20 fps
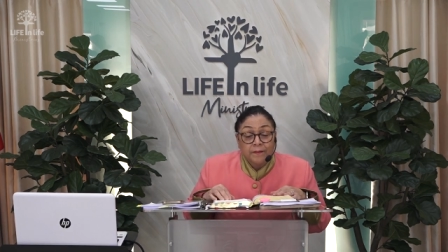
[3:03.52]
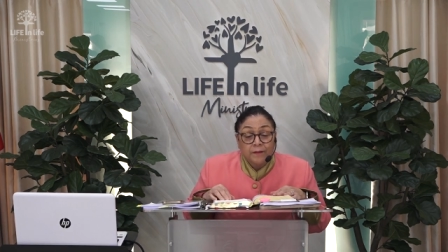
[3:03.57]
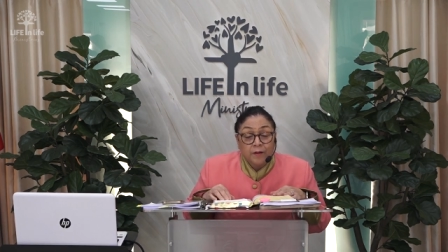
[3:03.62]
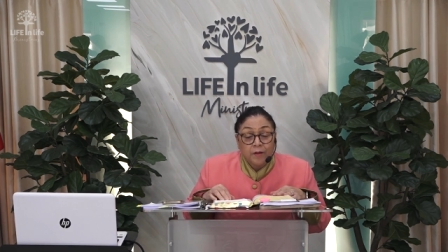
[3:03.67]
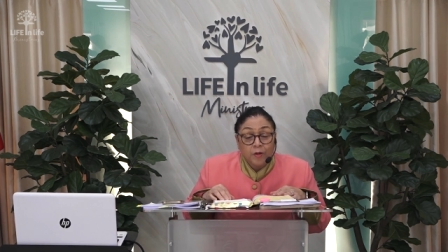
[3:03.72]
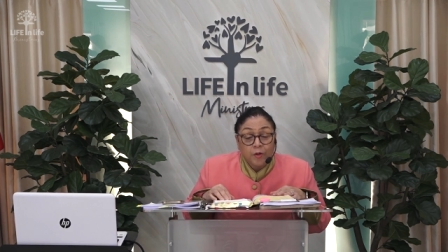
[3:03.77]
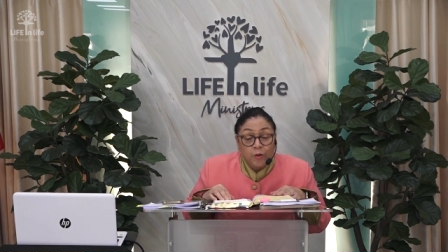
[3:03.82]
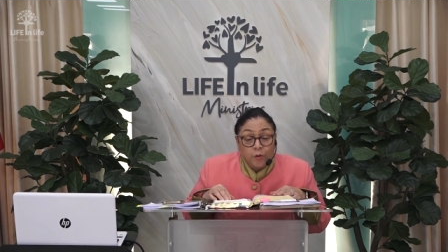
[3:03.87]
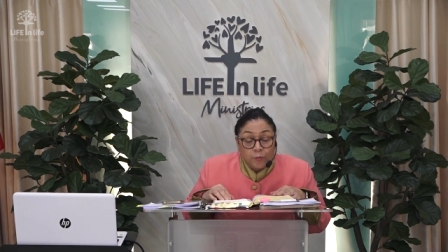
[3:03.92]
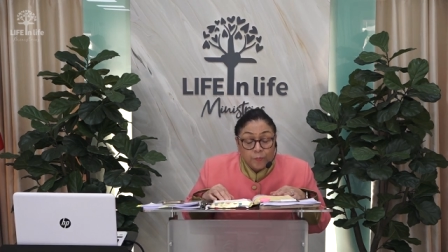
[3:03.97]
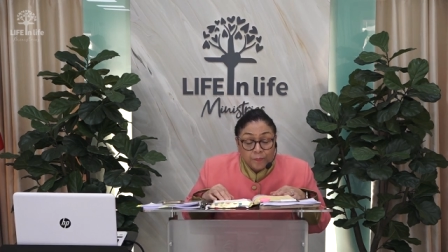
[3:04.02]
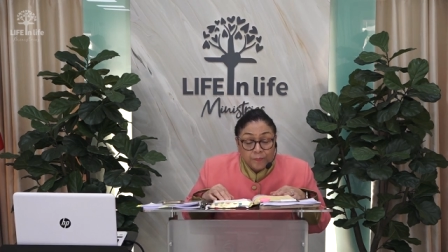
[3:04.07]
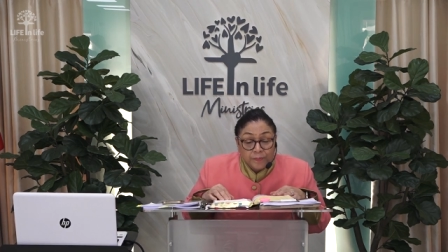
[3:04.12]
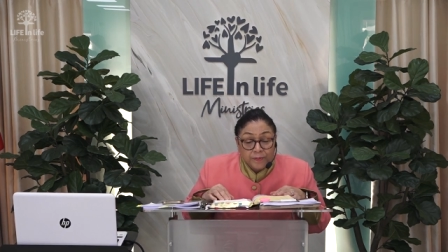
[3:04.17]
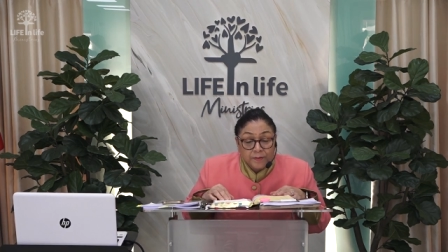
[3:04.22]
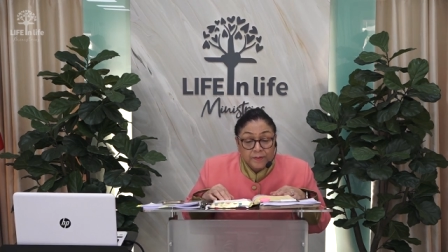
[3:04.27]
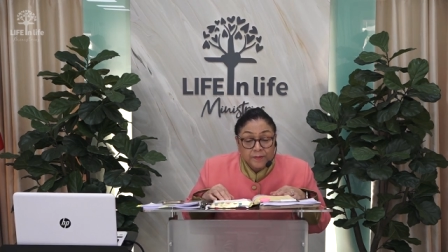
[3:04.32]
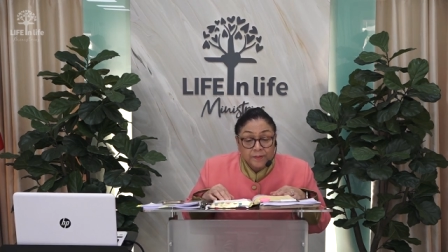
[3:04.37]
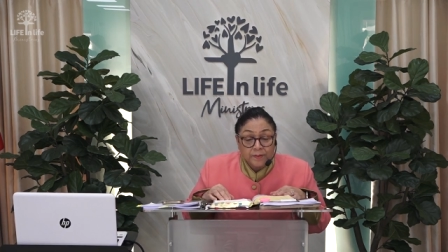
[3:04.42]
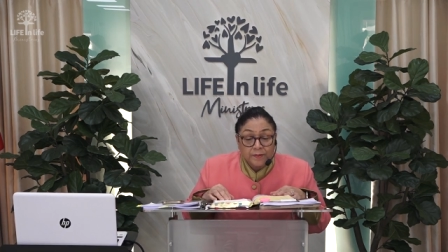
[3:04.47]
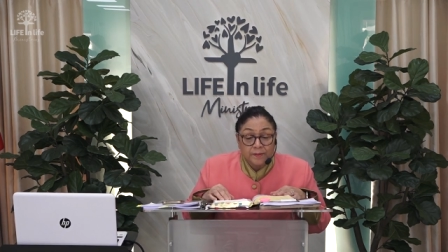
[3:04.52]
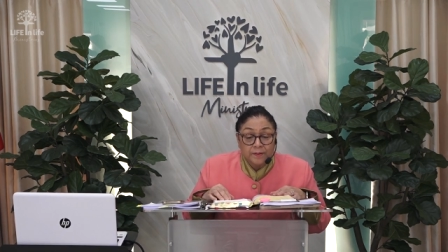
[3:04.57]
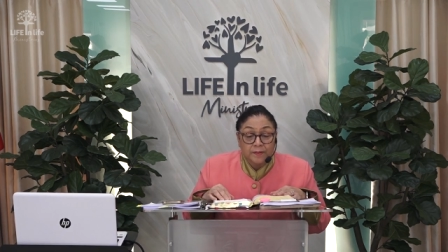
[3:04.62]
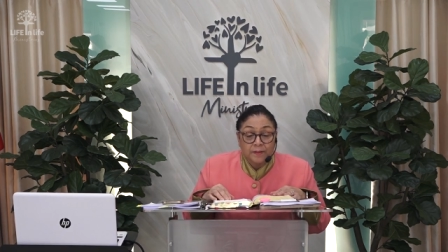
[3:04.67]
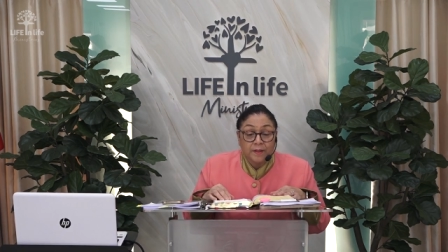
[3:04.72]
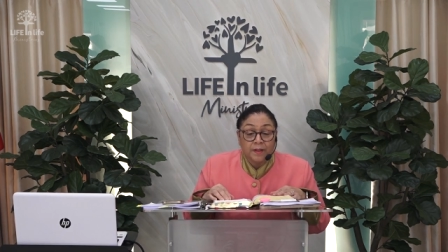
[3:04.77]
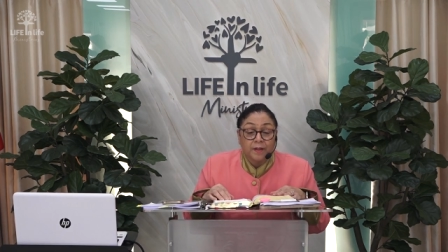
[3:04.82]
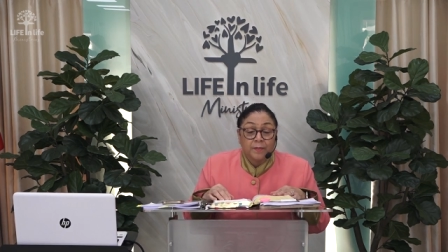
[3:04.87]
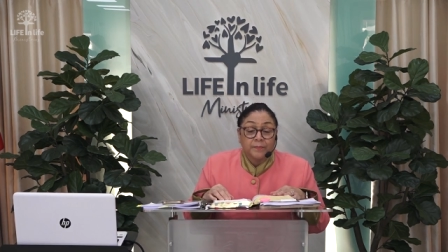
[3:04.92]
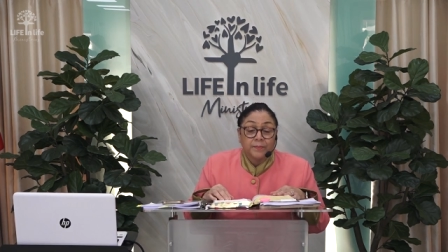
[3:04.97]
Hope
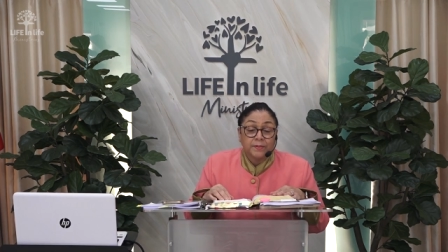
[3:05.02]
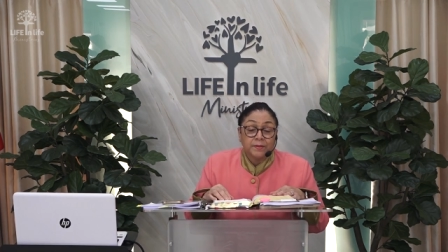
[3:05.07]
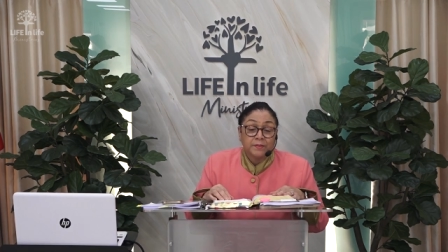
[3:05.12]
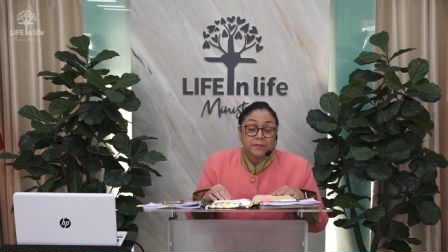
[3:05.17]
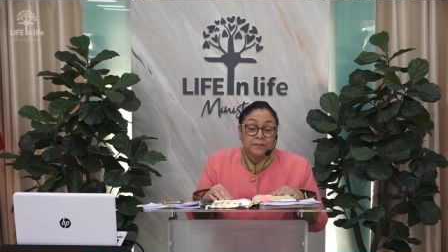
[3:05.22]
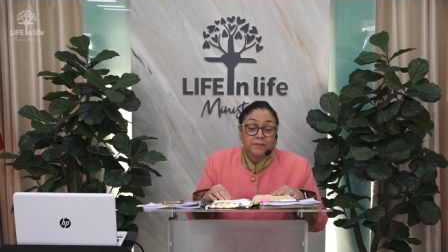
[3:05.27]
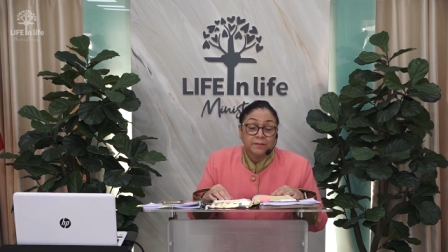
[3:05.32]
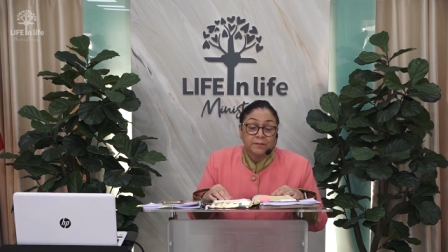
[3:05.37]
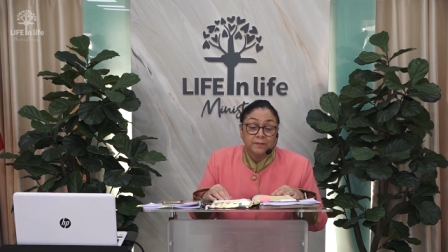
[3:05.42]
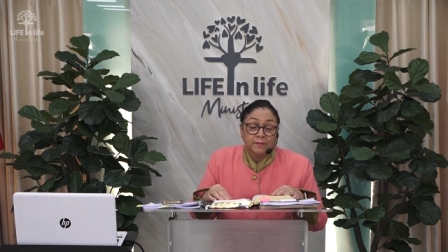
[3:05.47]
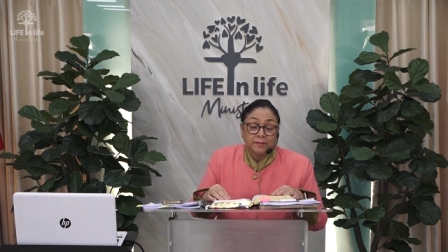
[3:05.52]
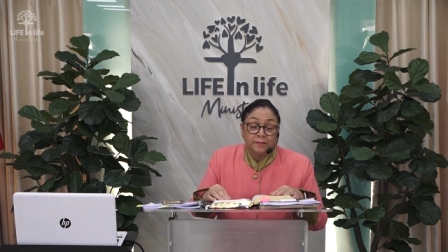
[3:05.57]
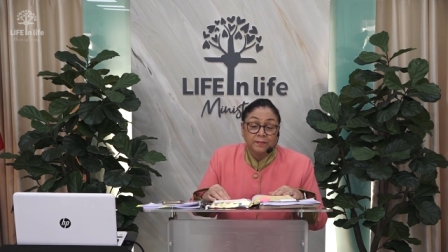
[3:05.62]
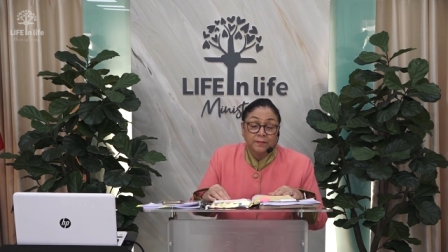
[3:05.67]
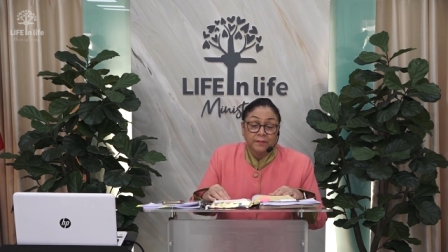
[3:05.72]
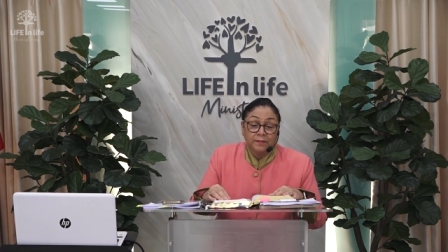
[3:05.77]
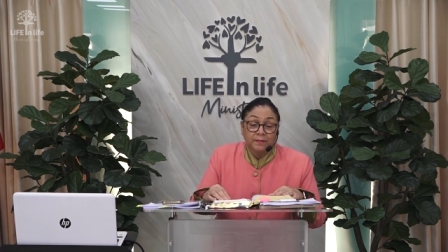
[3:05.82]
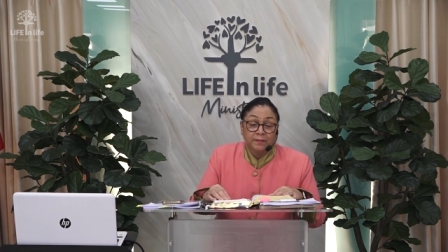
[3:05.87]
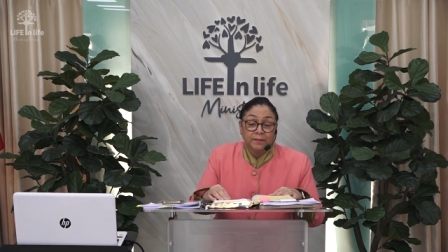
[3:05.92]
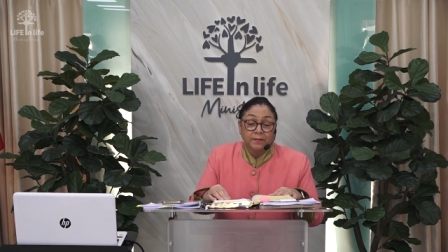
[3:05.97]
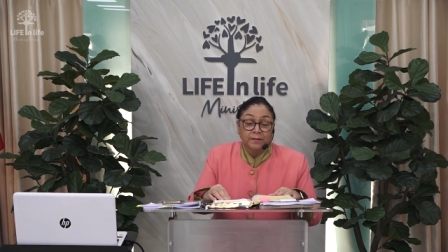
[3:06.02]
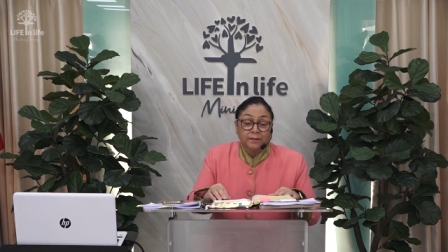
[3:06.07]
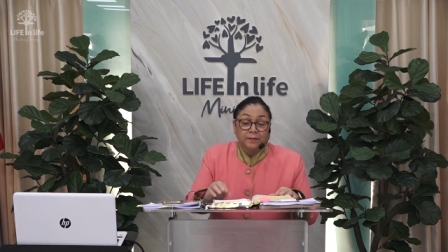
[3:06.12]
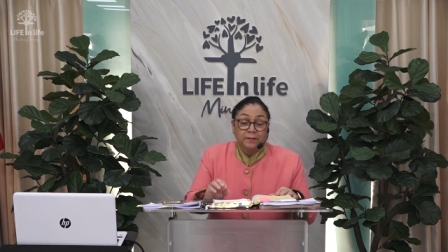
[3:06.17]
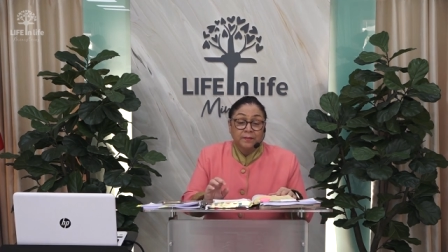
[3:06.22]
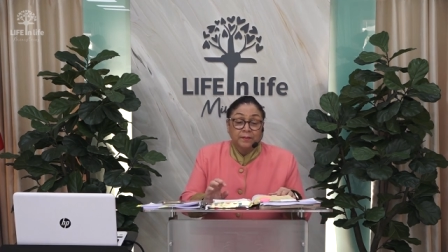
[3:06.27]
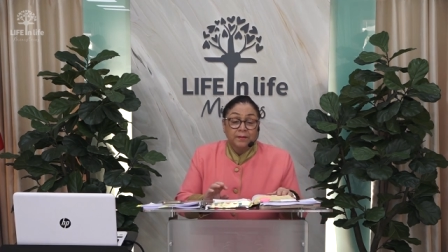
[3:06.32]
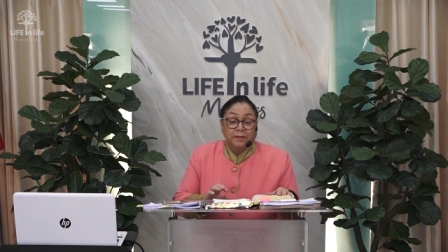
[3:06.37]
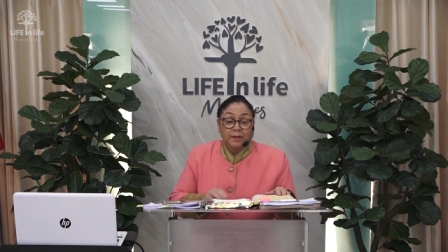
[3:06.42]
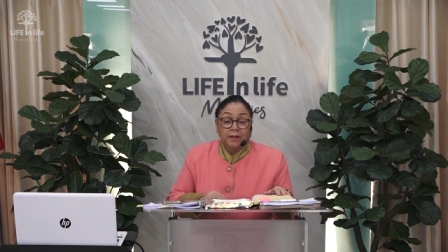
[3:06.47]
comes.
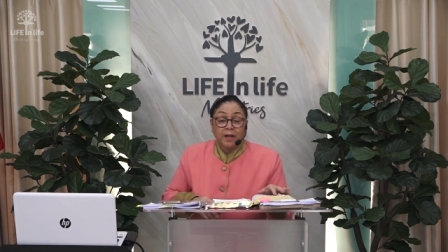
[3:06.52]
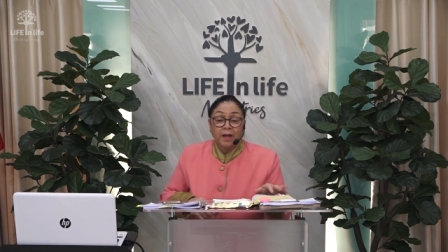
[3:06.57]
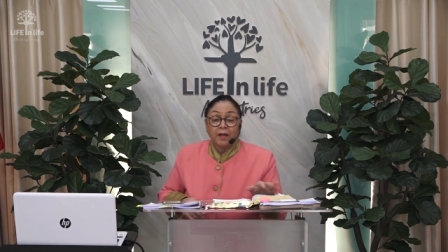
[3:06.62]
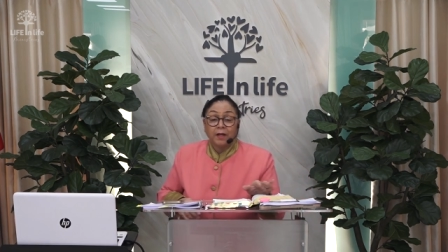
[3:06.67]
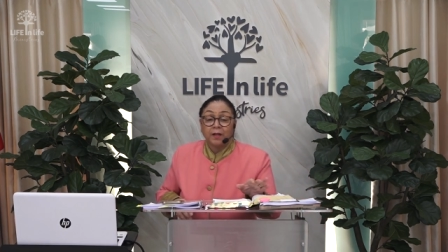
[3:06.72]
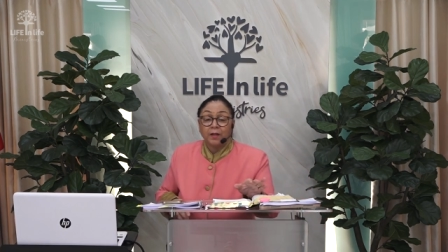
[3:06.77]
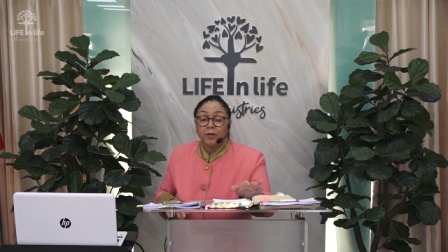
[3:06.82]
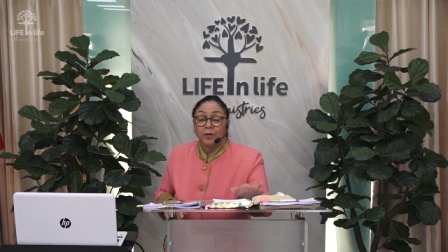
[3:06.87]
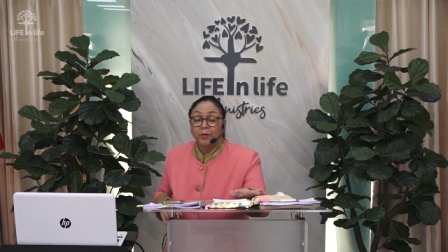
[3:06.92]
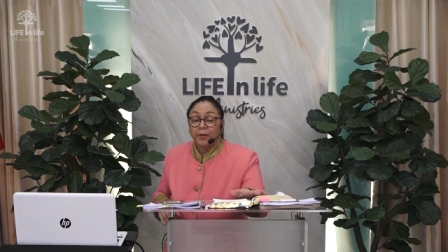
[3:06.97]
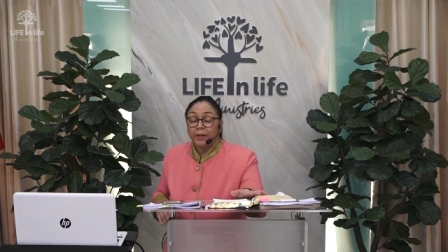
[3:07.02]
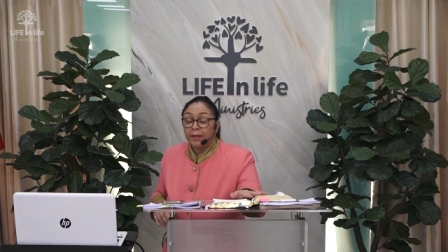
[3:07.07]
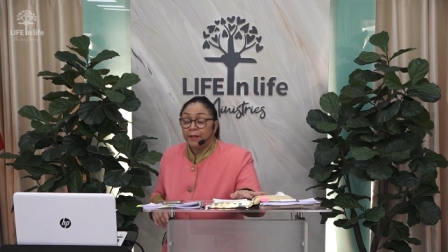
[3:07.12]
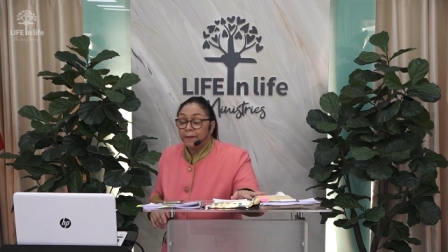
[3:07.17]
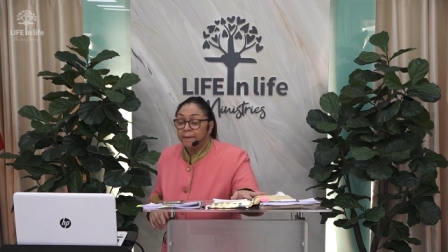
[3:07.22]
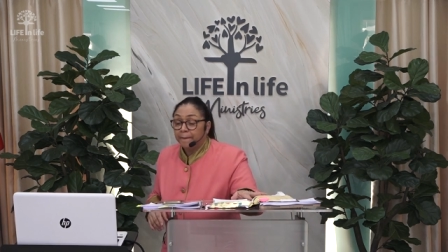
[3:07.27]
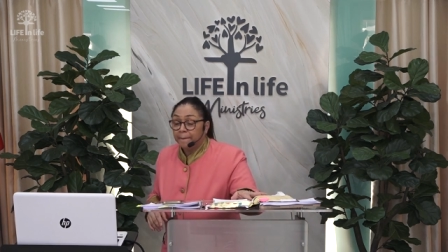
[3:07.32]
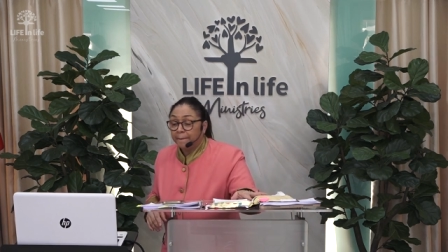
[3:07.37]
Hallelujah.